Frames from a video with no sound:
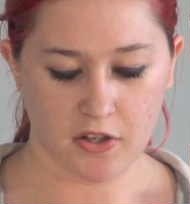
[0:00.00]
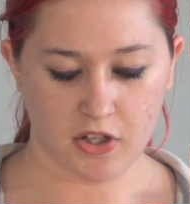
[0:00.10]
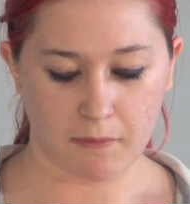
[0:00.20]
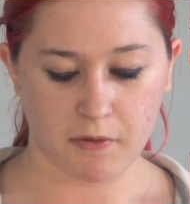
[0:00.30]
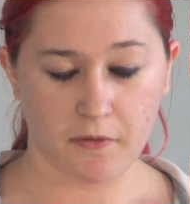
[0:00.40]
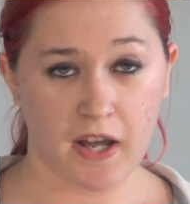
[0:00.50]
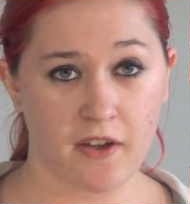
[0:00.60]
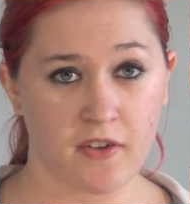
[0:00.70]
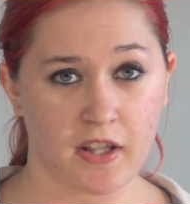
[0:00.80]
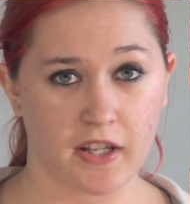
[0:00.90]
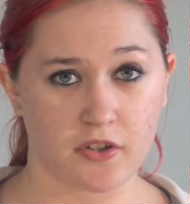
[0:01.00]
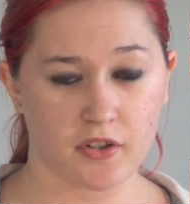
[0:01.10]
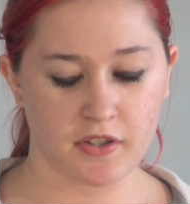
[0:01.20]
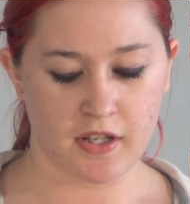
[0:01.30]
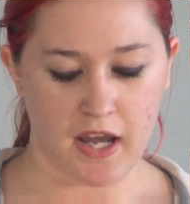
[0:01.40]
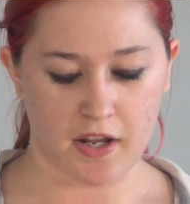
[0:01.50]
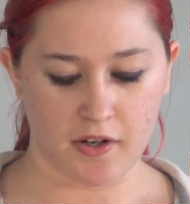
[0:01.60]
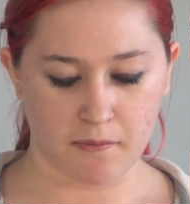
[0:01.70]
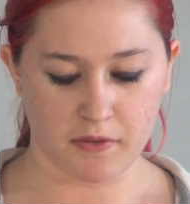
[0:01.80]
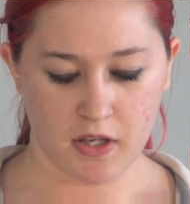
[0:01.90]
Chapter 5, Electrons and
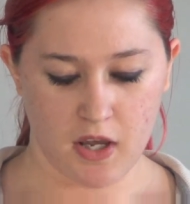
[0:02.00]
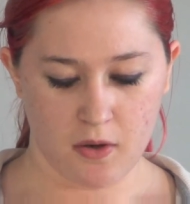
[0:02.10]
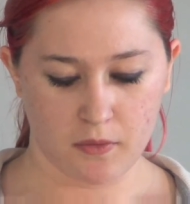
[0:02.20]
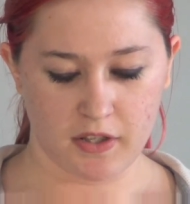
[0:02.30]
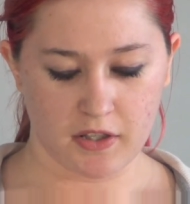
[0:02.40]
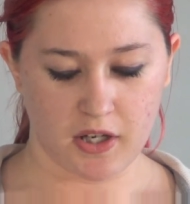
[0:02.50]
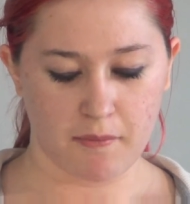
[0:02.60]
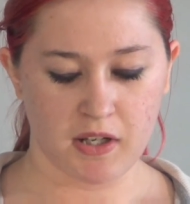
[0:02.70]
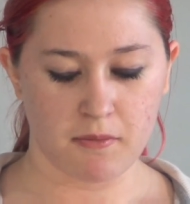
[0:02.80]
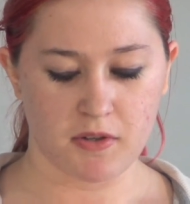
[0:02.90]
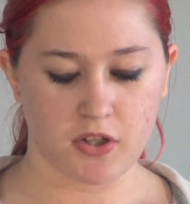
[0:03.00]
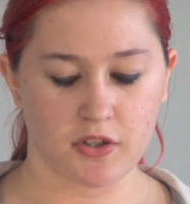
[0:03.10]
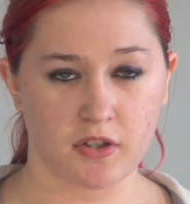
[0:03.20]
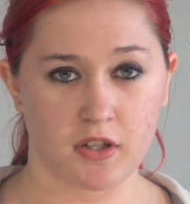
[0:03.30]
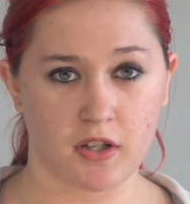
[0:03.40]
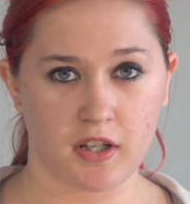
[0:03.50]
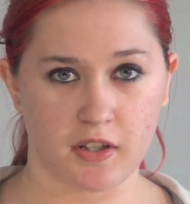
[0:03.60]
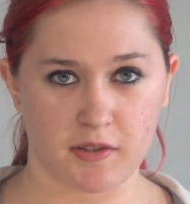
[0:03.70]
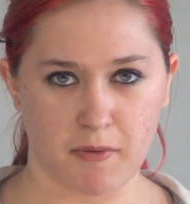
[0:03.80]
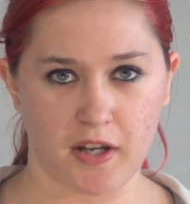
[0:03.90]
Atoms, with the atomic emission
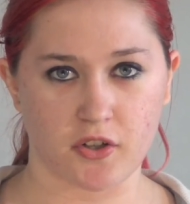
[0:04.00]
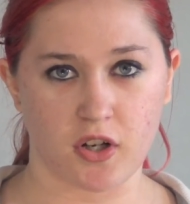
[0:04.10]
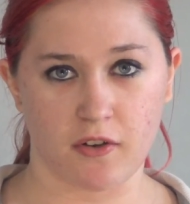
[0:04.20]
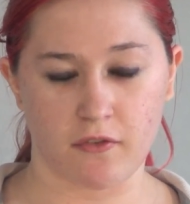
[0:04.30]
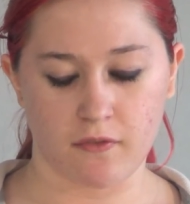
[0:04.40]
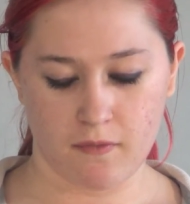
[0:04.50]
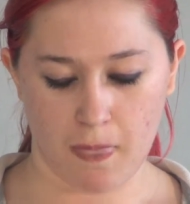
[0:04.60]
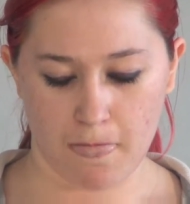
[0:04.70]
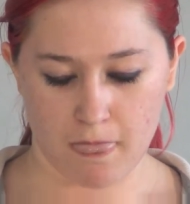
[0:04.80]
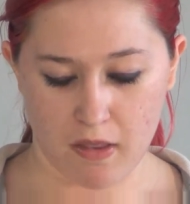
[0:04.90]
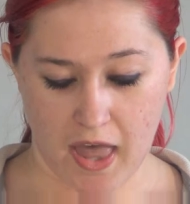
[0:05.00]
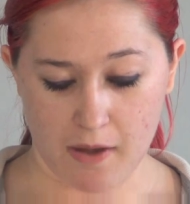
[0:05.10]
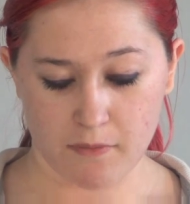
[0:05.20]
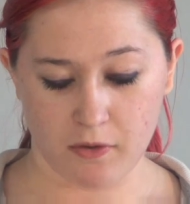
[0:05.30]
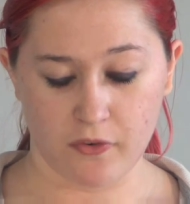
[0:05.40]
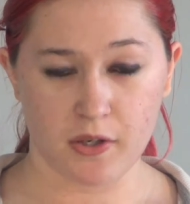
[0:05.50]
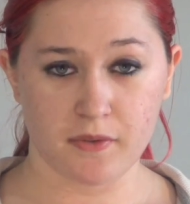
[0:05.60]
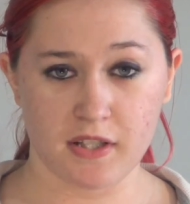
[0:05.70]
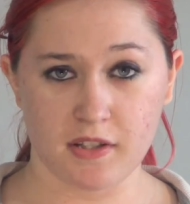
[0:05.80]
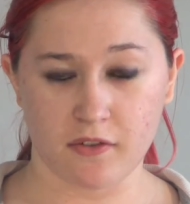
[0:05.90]
spectra of the
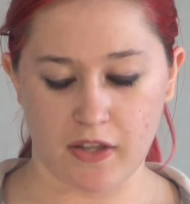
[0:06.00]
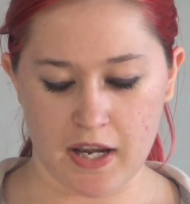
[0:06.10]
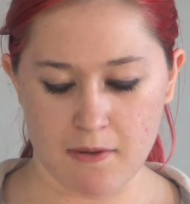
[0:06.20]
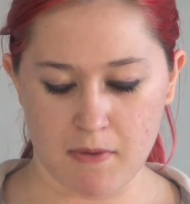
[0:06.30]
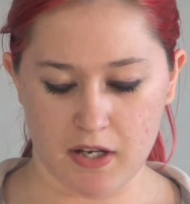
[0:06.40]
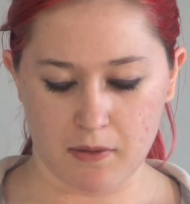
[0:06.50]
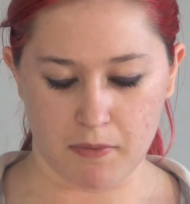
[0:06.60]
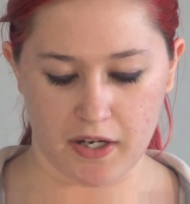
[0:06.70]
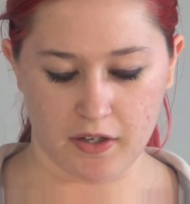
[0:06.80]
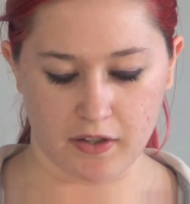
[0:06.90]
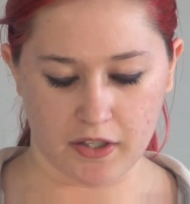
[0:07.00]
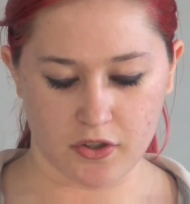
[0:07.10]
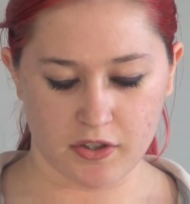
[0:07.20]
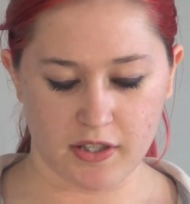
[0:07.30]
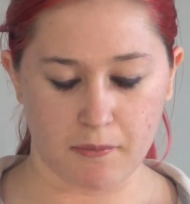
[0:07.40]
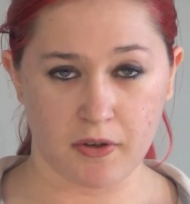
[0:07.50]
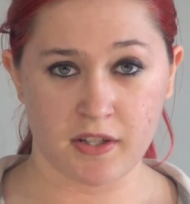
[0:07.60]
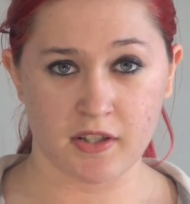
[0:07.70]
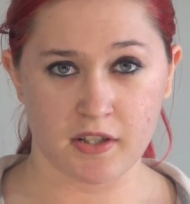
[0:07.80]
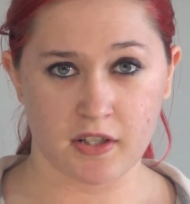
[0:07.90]
frequencies of light emitted by an electron
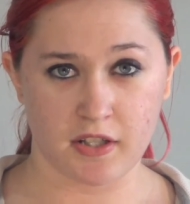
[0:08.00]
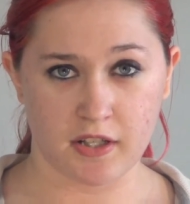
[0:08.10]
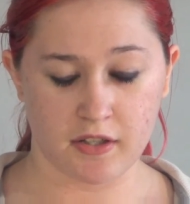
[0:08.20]
separates into